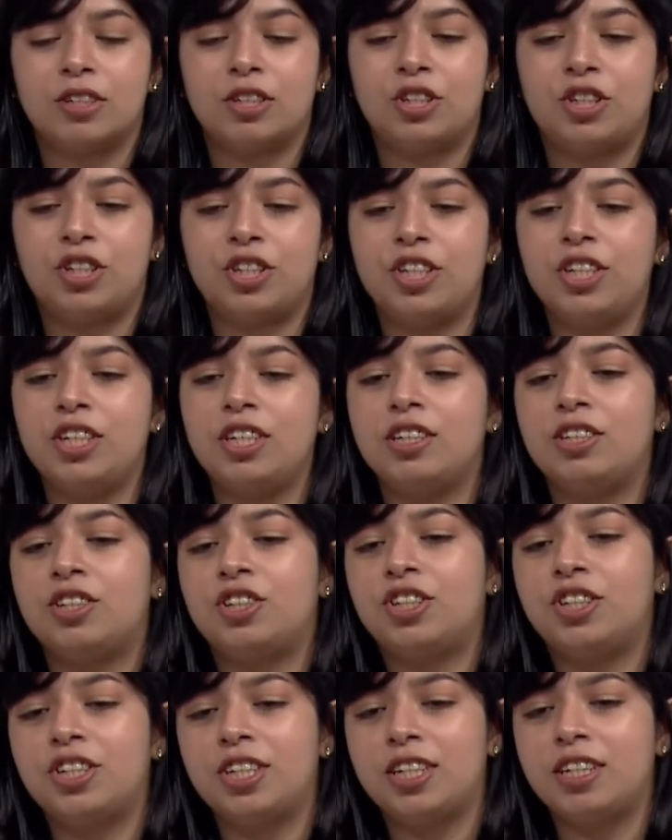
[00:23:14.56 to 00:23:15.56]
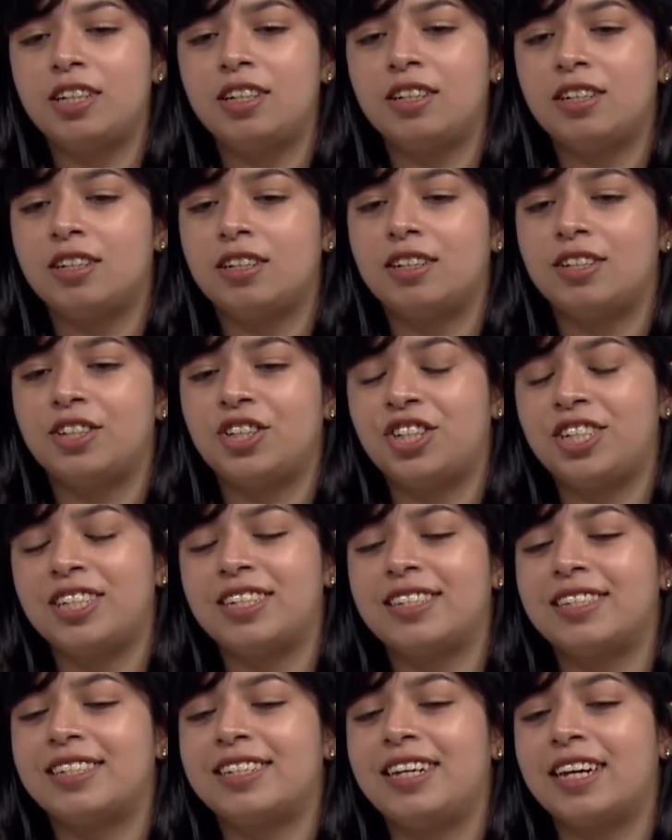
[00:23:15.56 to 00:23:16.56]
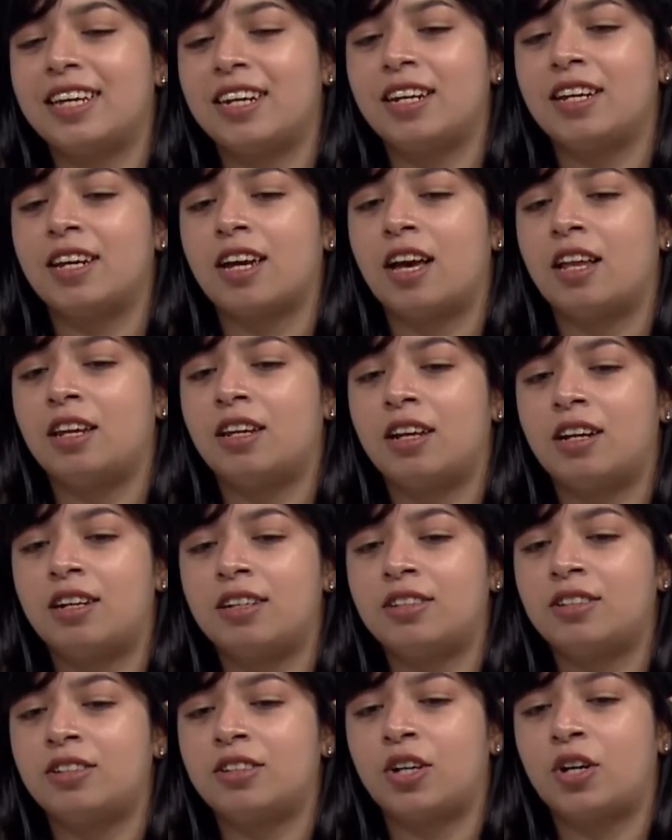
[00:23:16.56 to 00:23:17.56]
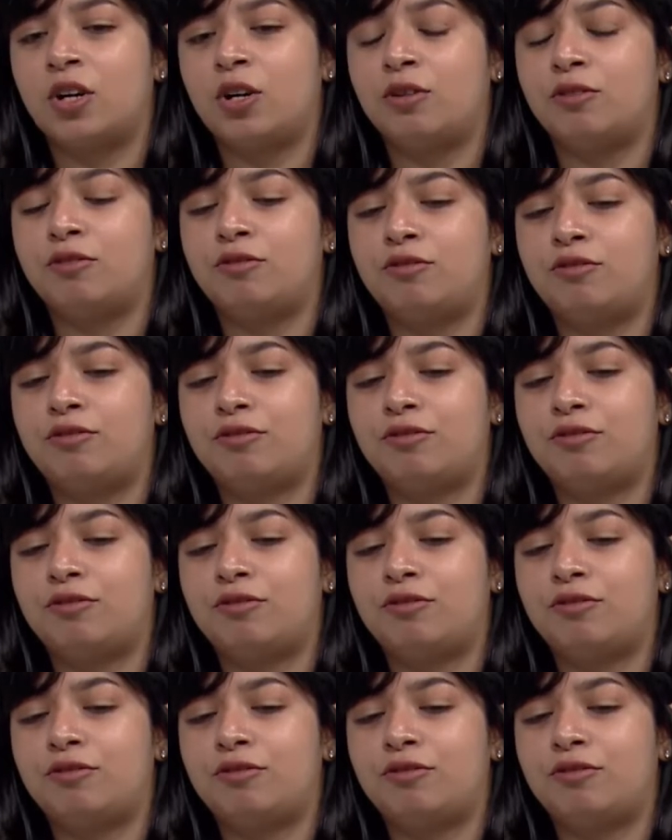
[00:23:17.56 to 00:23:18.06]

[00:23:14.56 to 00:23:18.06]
she is getting a lot of